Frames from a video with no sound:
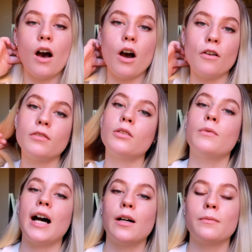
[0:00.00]

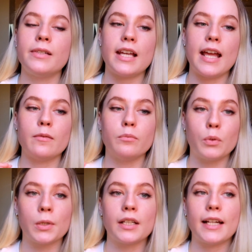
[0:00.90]
overwhelmed and
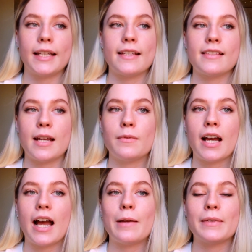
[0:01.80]
bored at the same time,